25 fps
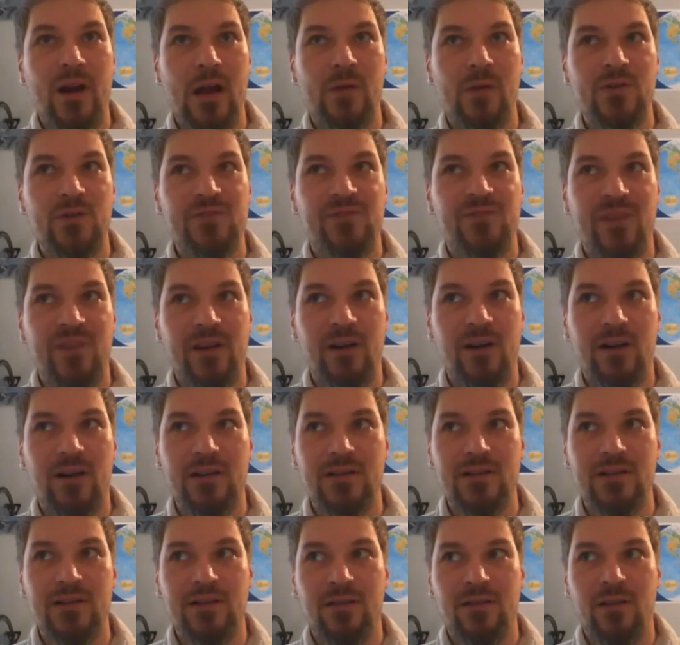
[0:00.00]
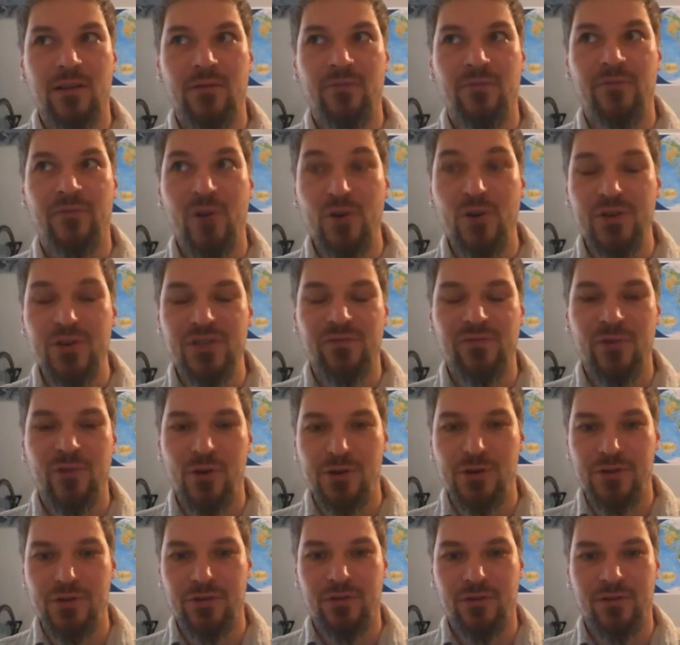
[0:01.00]
when I was finalizing the first
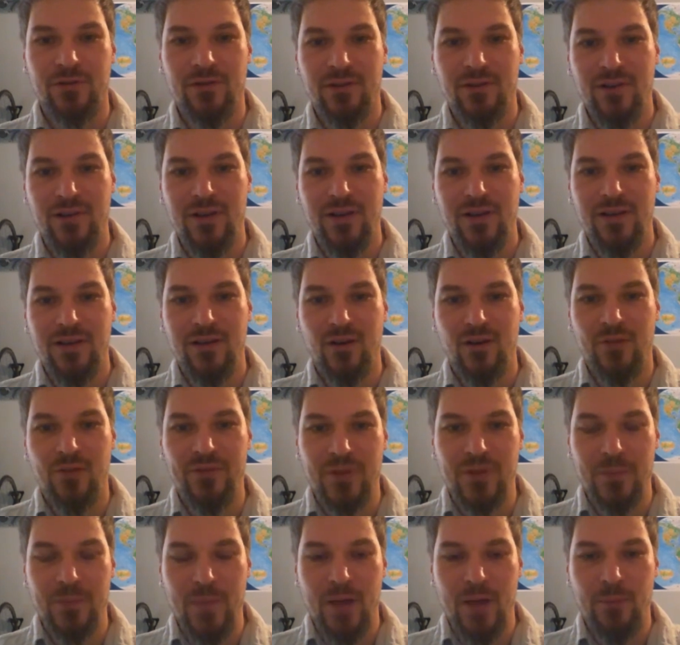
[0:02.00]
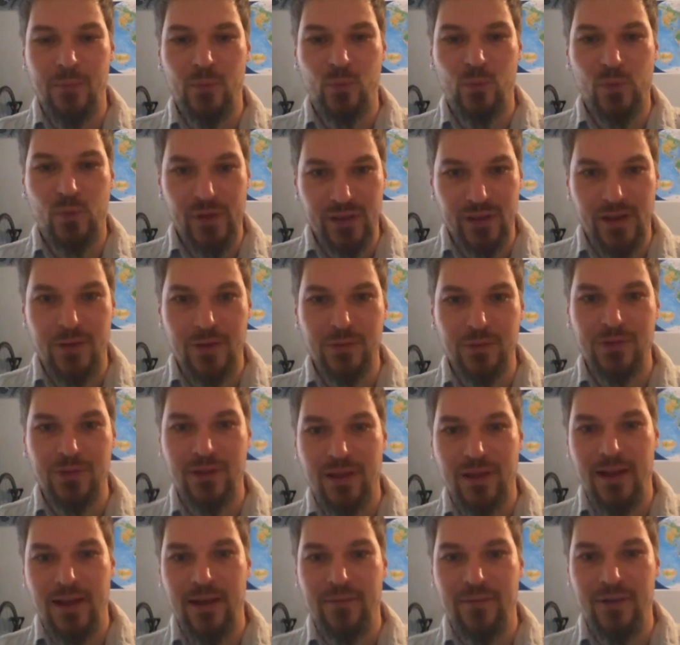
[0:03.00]
version of the map without
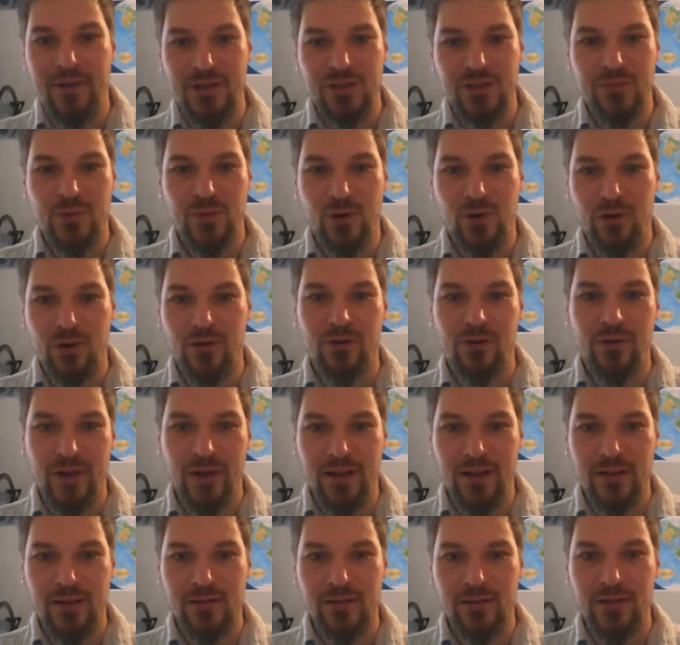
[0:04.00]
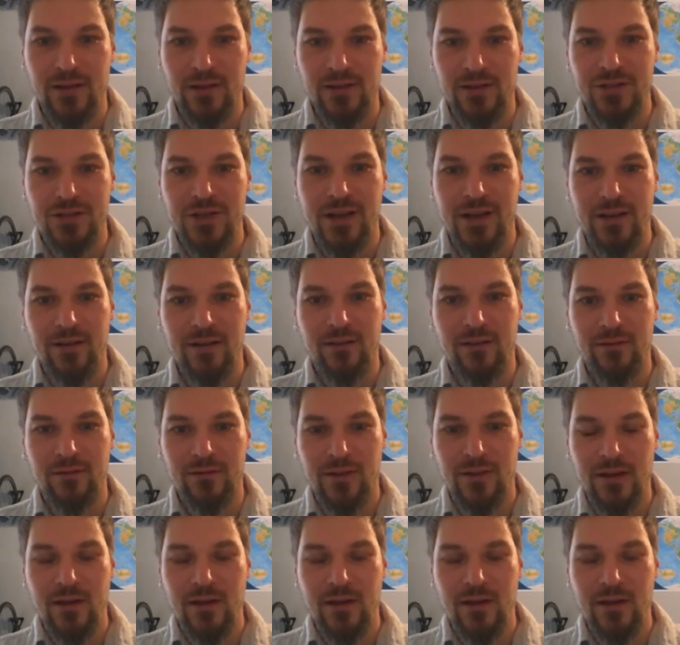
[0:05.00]
the elevation model or hill shading,